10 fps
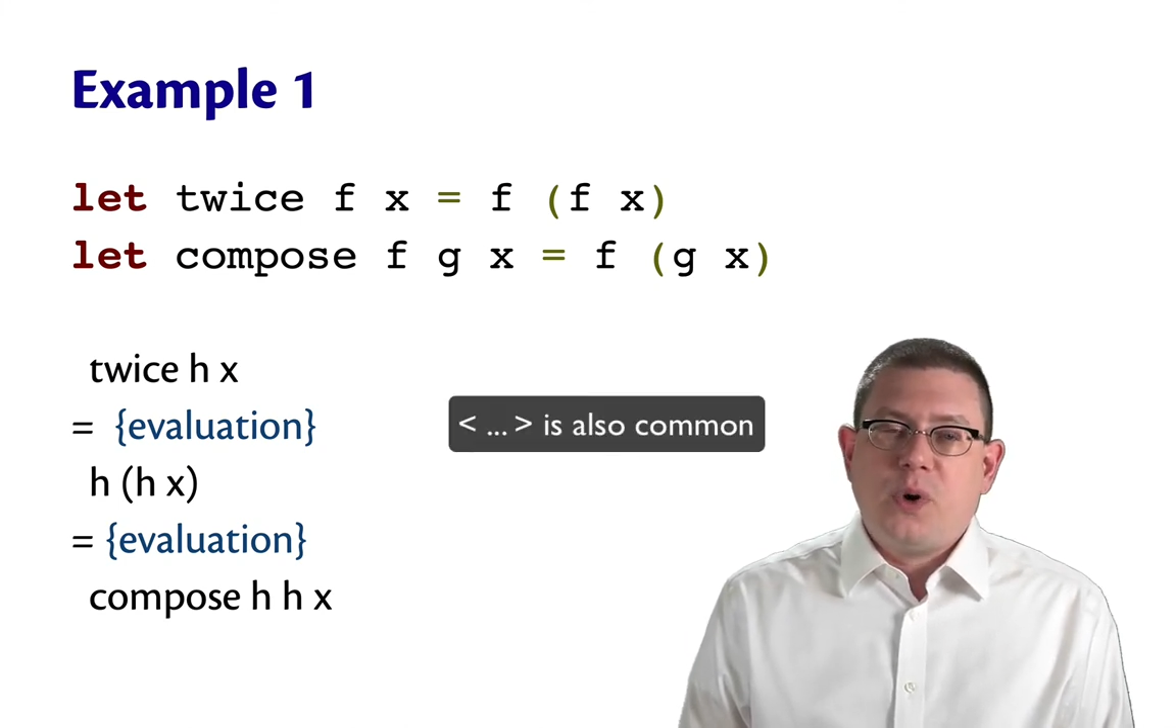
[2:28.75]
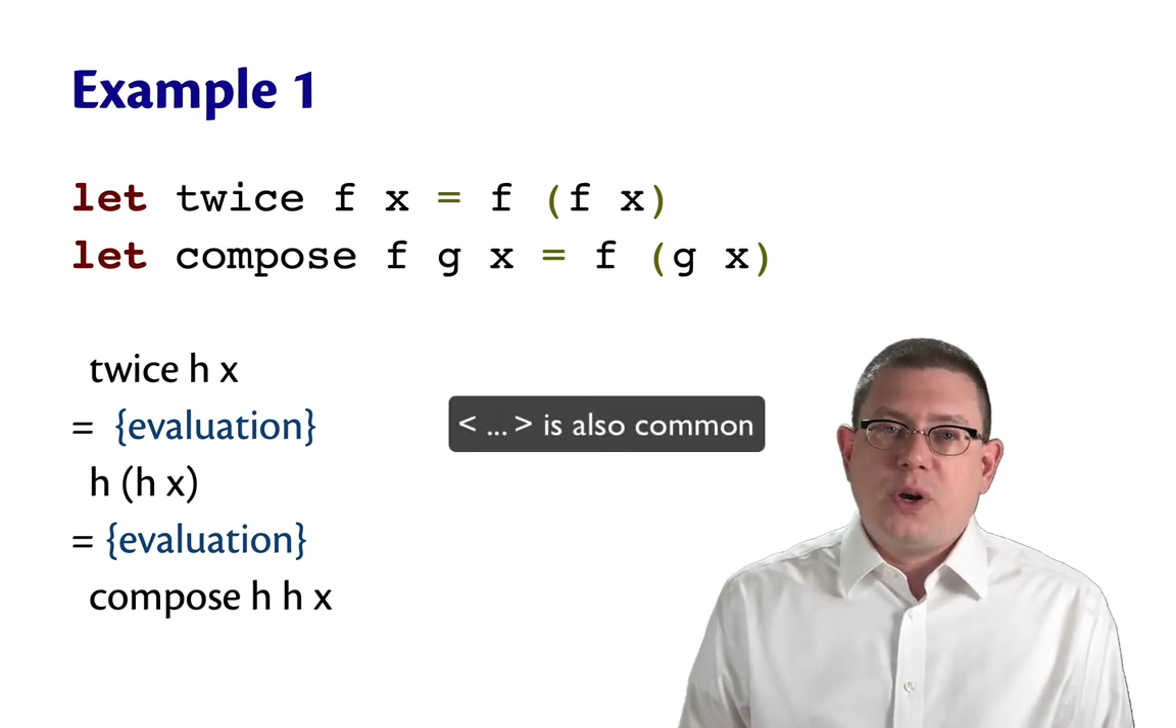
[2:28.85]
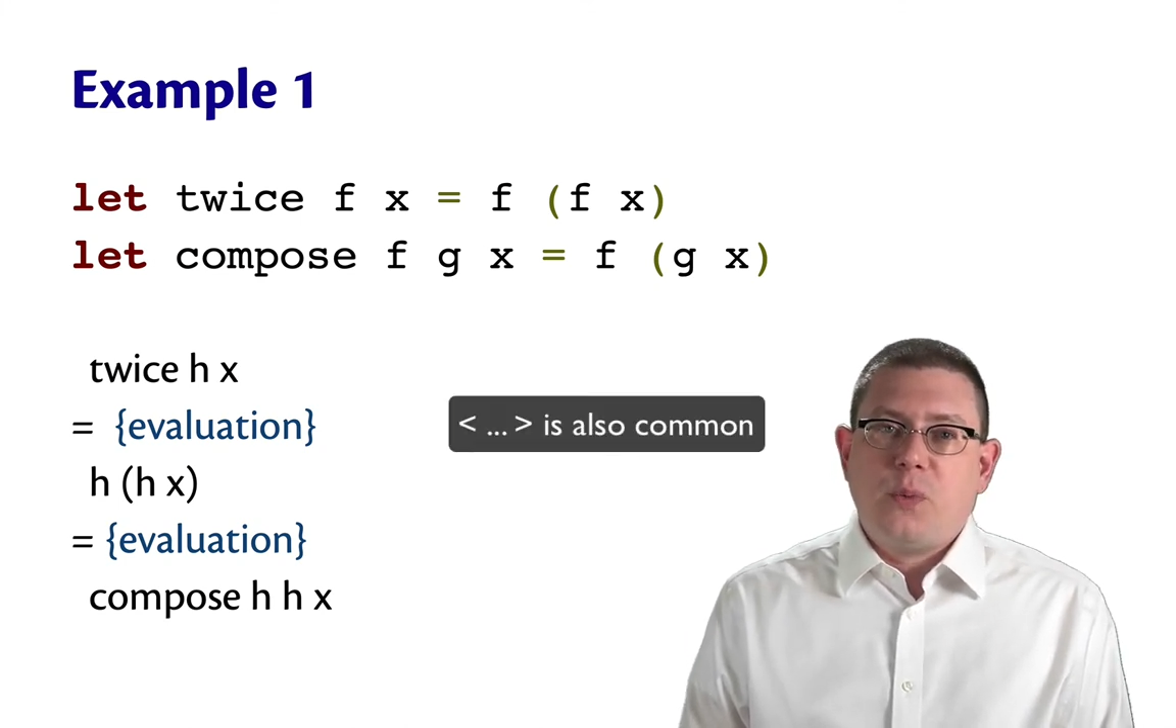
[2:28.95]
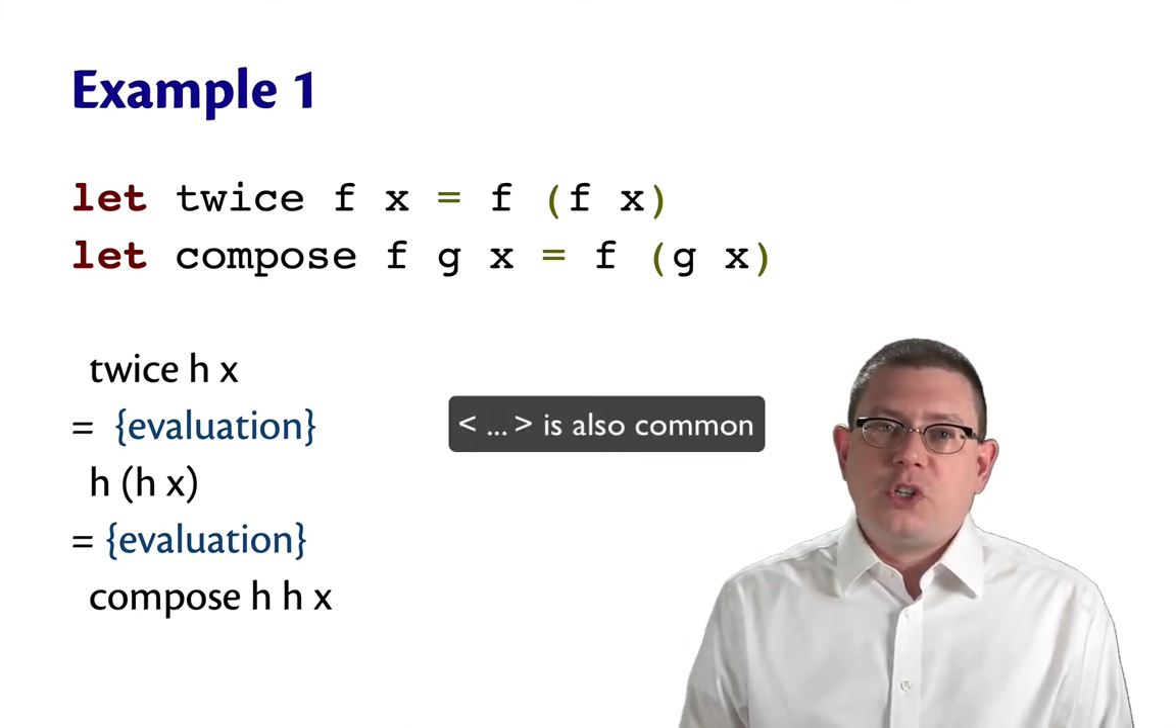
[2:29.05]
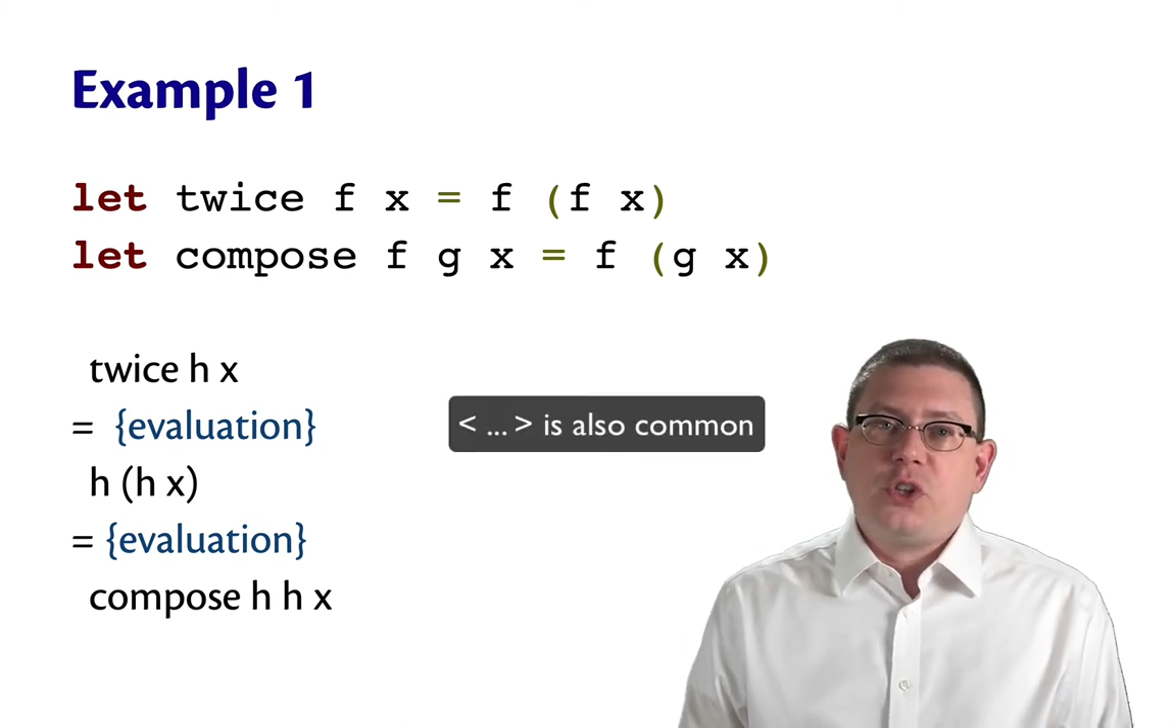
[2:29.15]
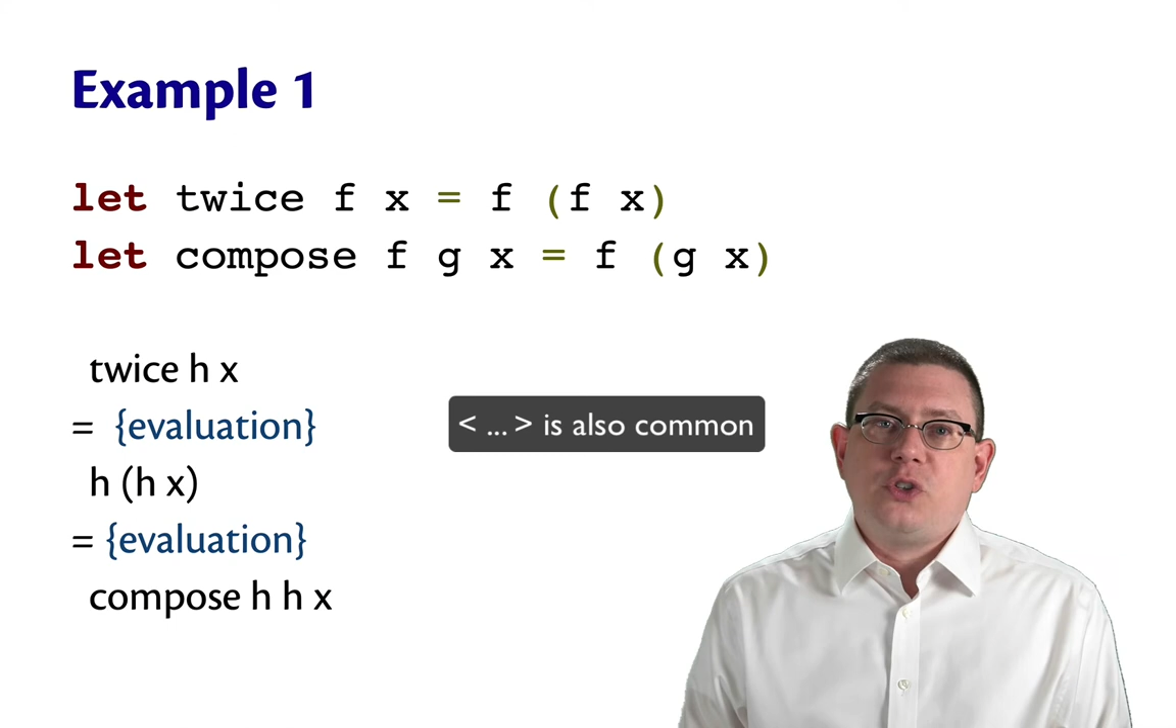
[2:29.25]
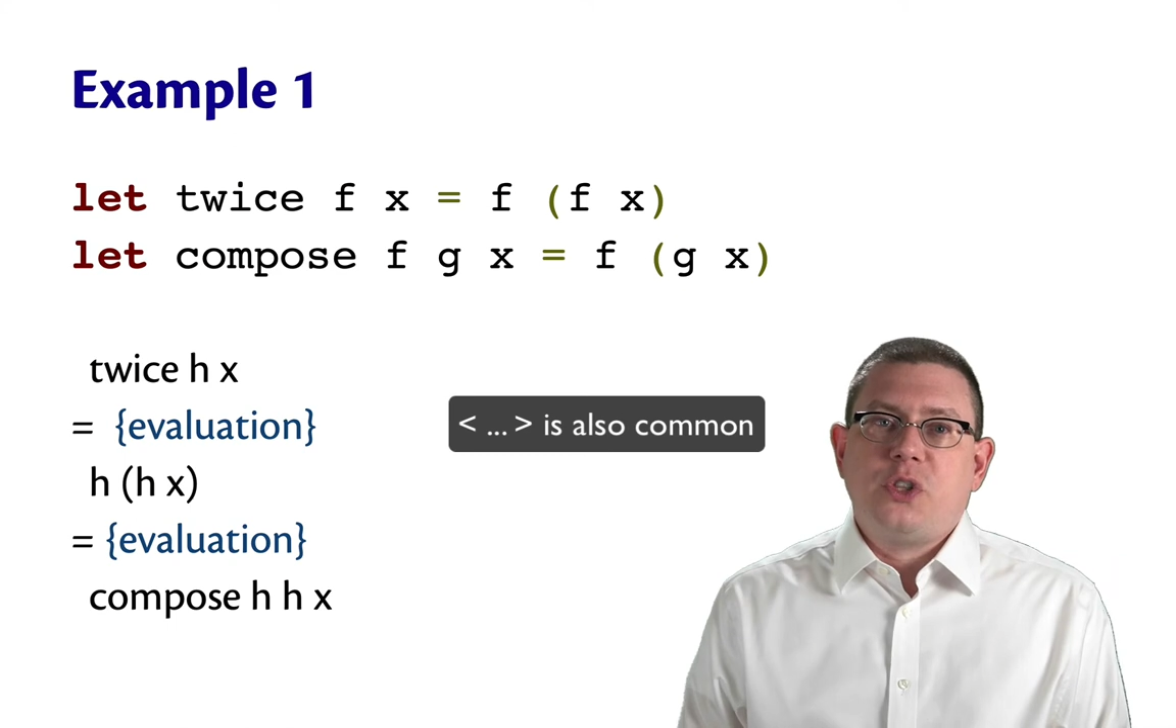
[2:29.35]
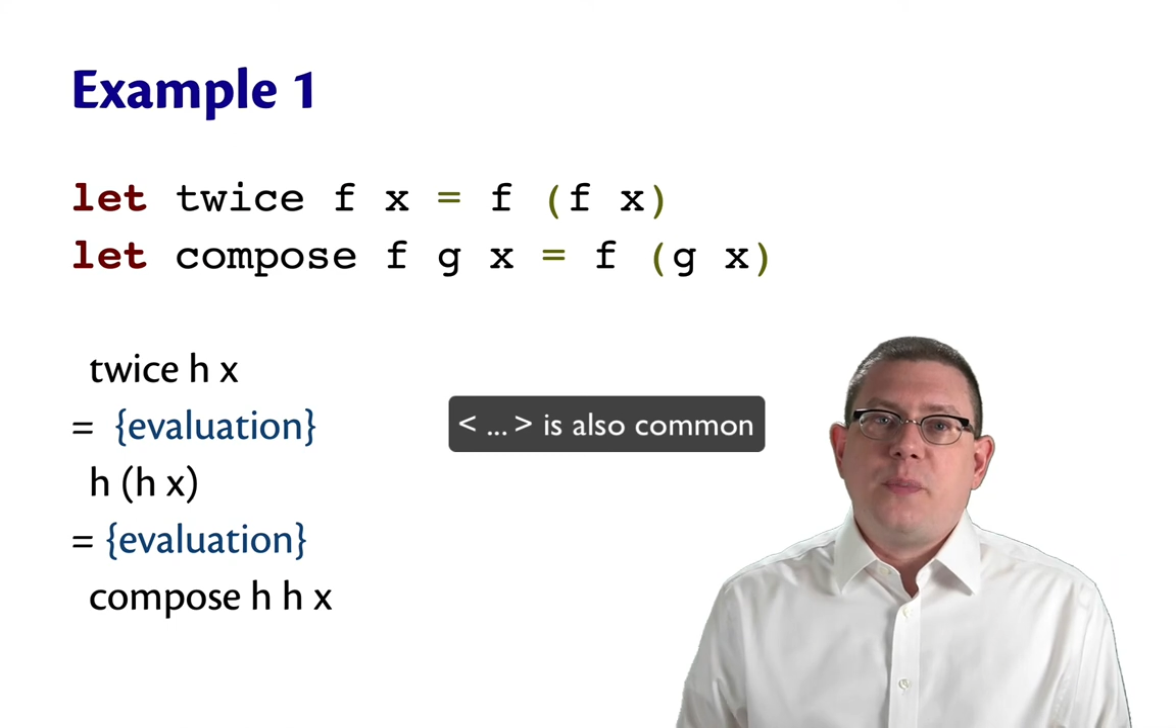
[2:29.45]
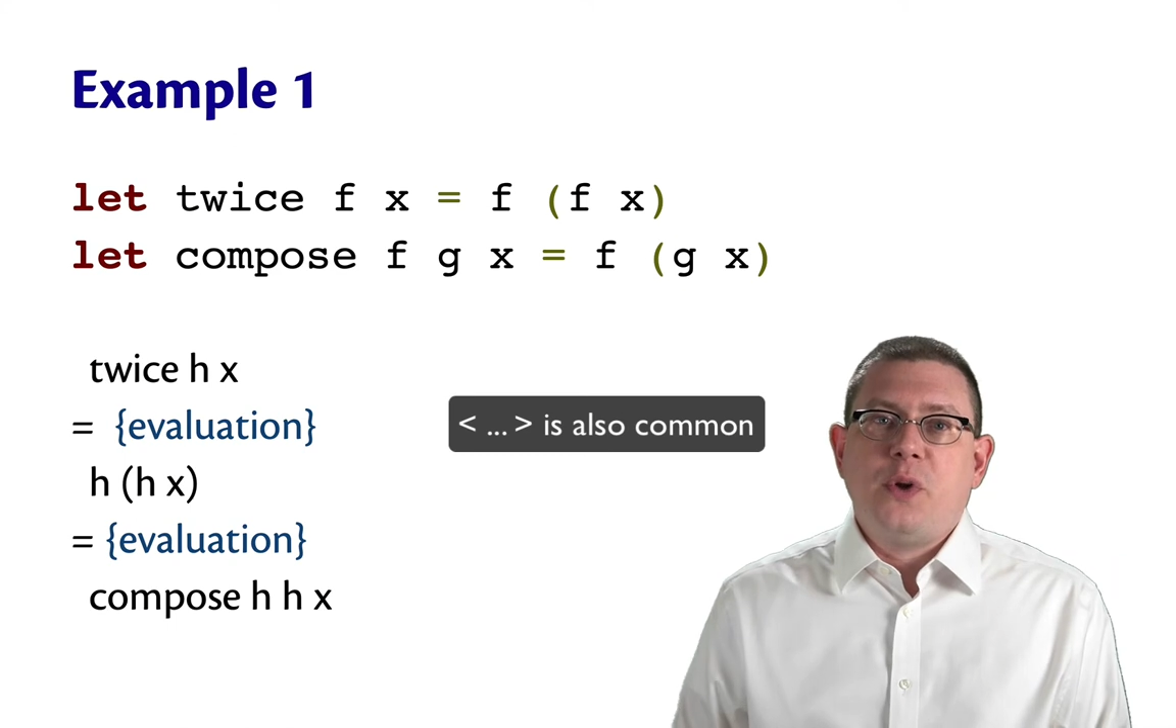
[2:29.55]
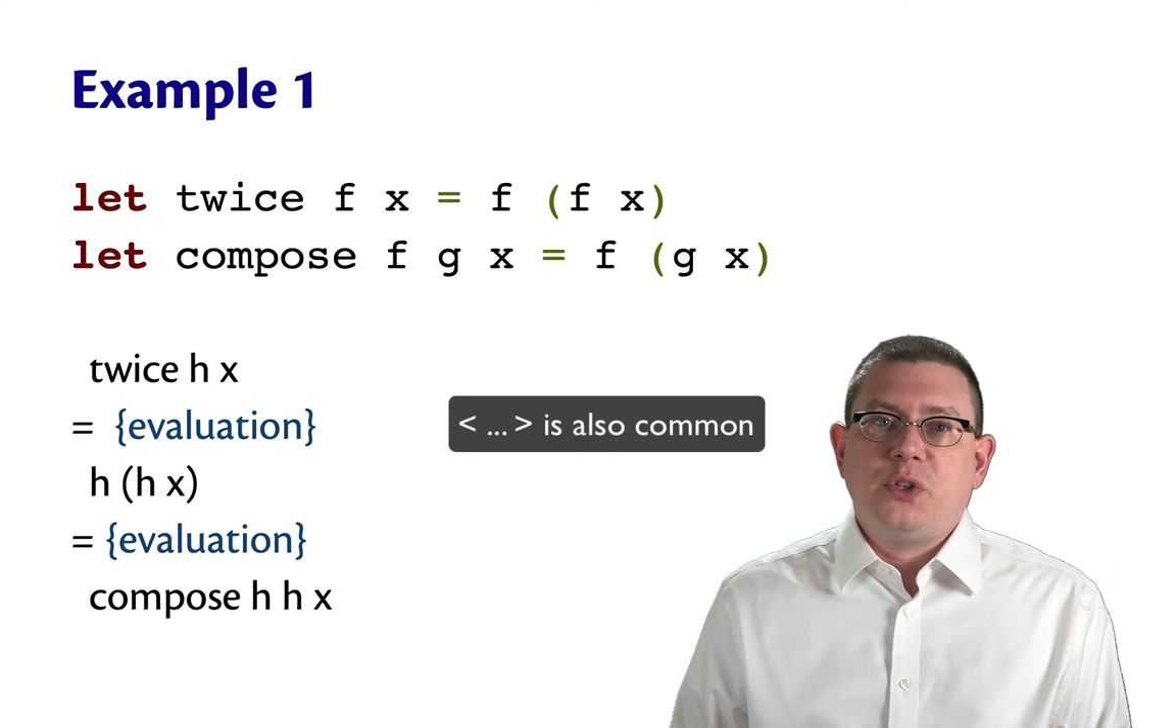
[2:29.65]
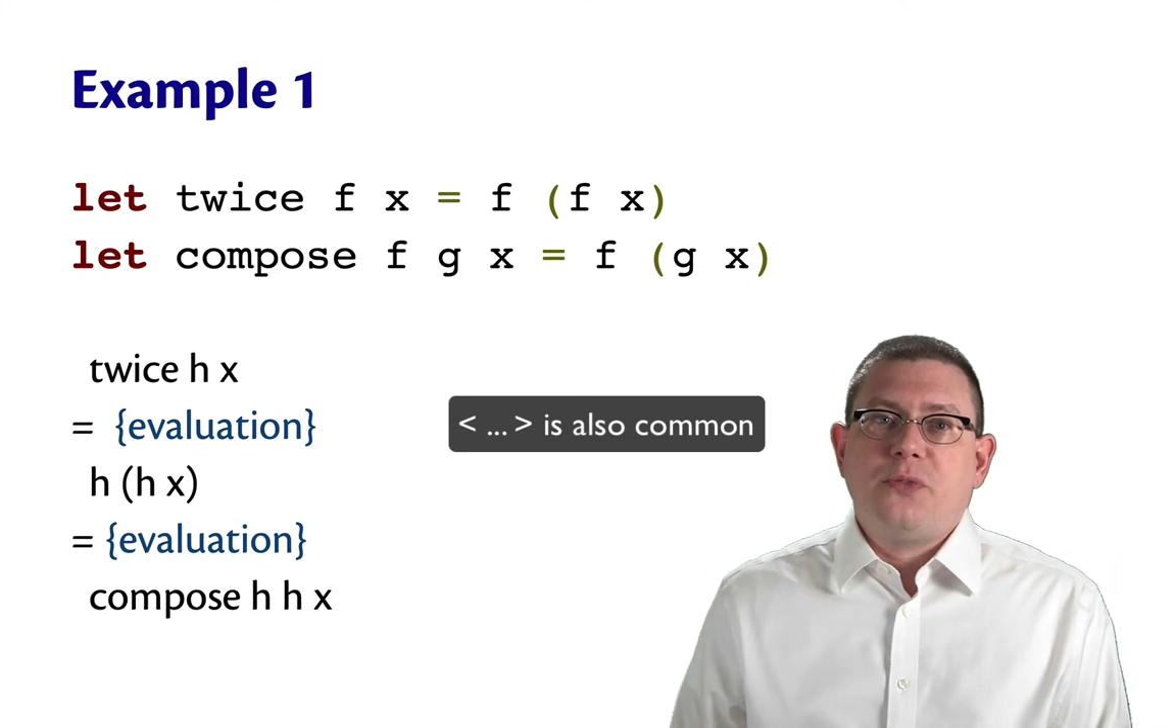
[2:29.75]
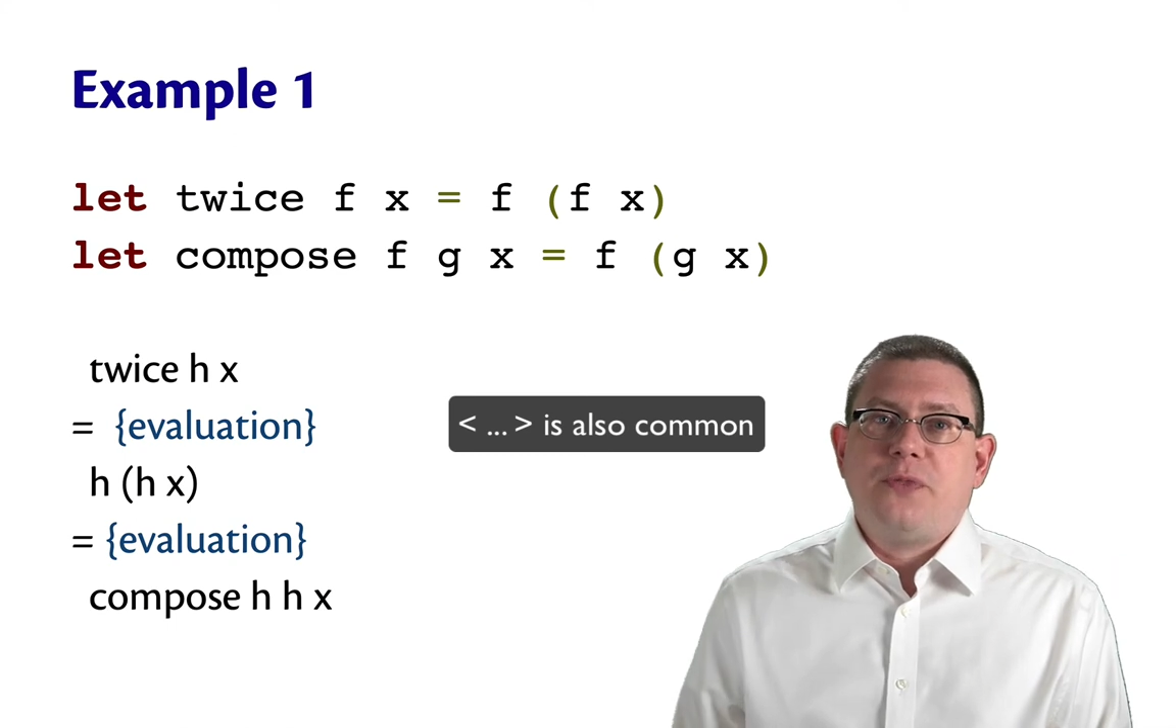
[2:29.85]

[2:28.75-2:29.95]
one on which there's the most